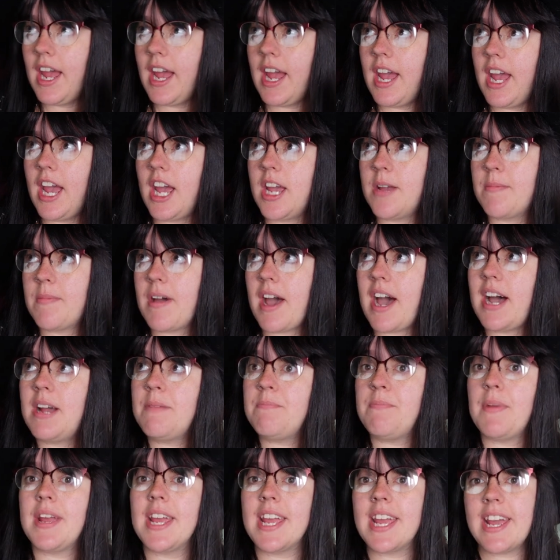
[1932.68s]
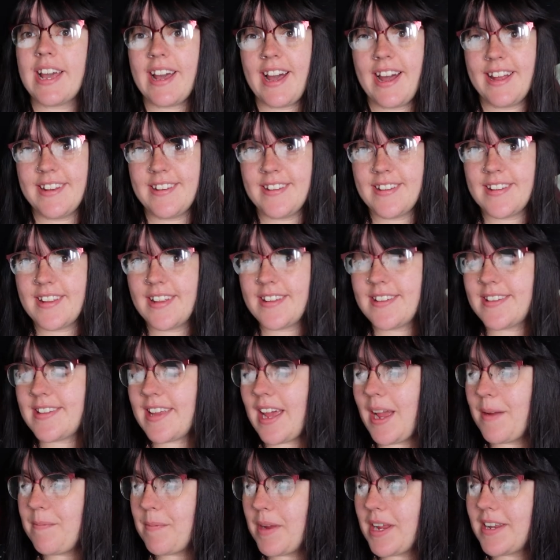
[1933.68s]
I may add to this,
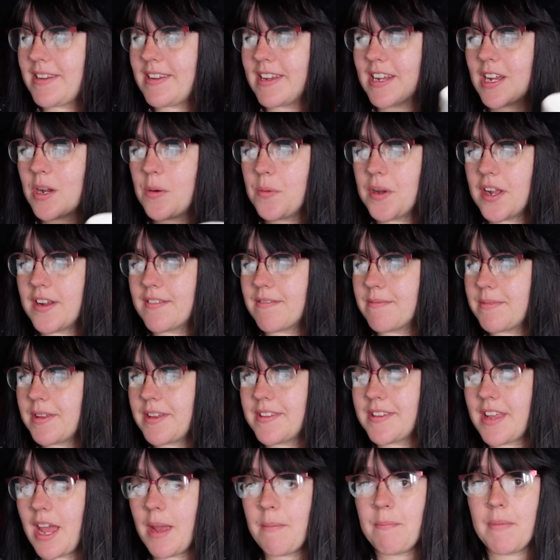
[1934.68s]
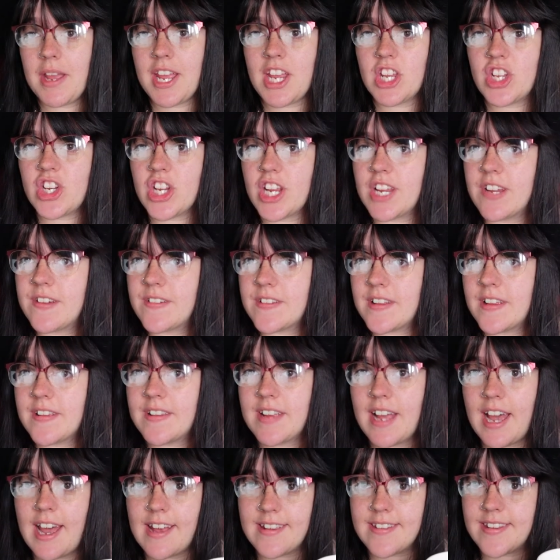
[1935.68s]
I may take away from this, I may change this
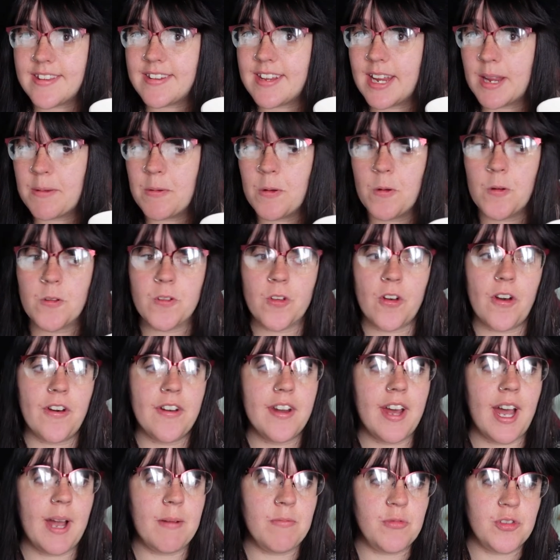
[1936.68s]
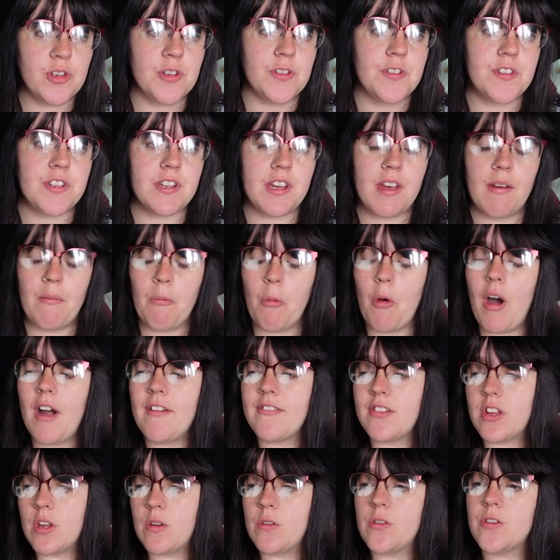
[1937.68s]
as the time goes on. I'm just, what
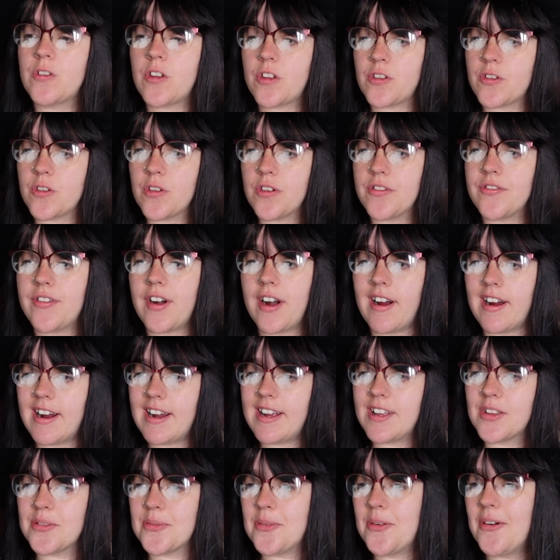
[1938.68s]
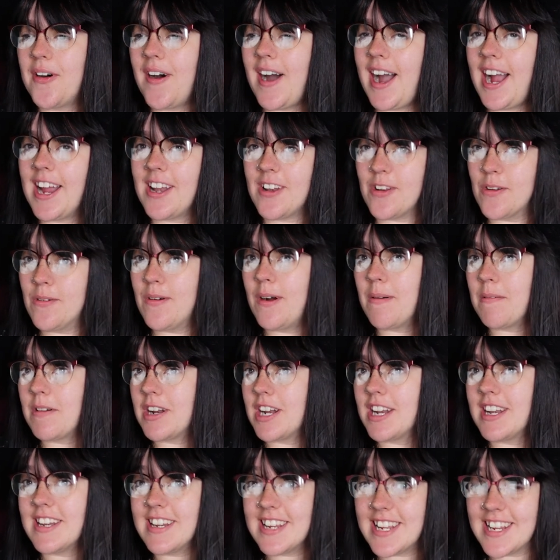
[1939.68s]
I've used so far is what I know I'm
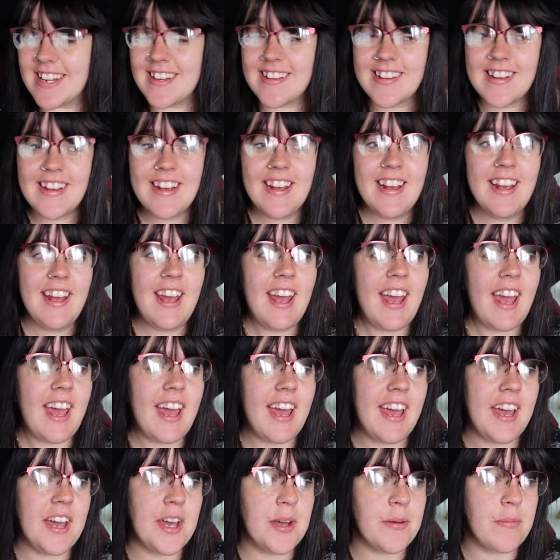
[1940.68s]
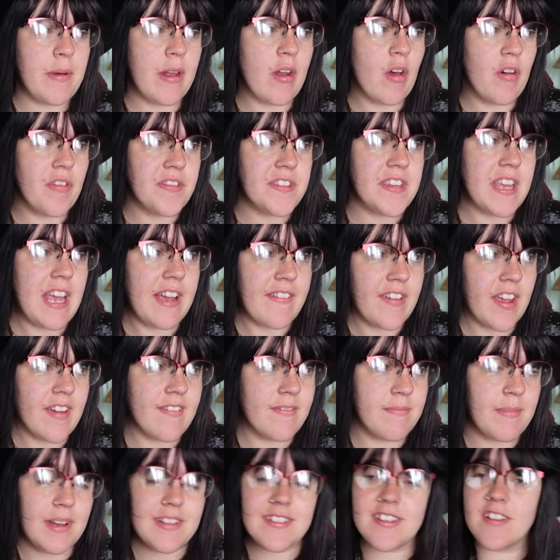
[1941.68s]
going to need, and obviously I've
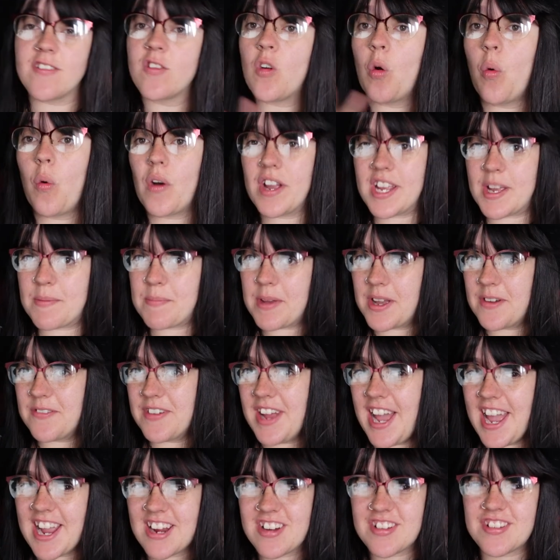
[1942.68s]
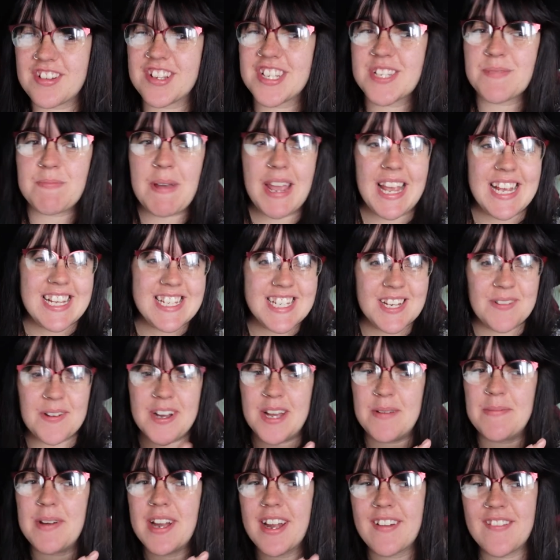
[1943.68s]
given myself quite a bit of extra space,
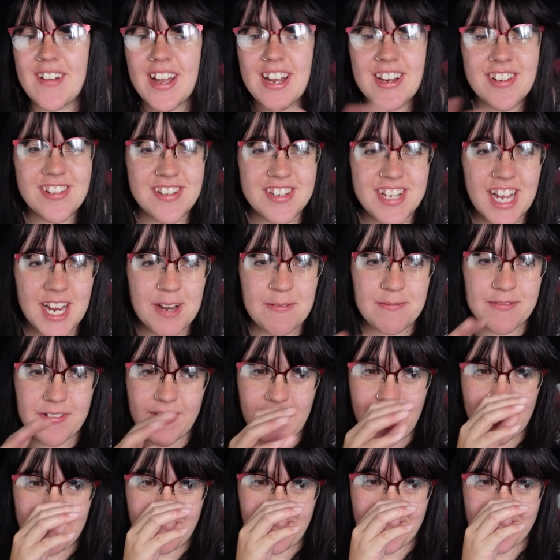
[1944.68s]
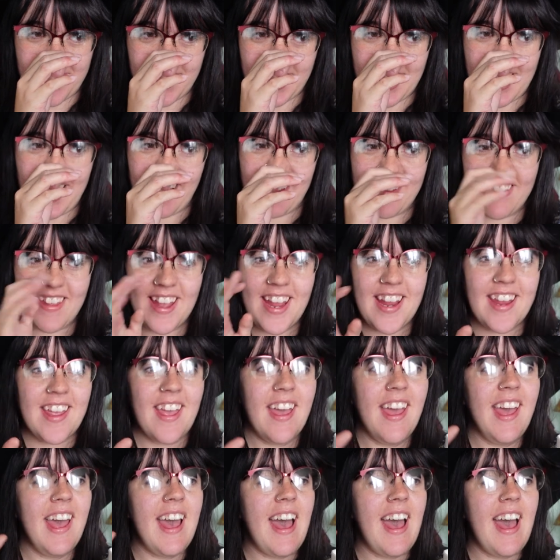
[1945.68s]
quite a bit of extra time for everything. I like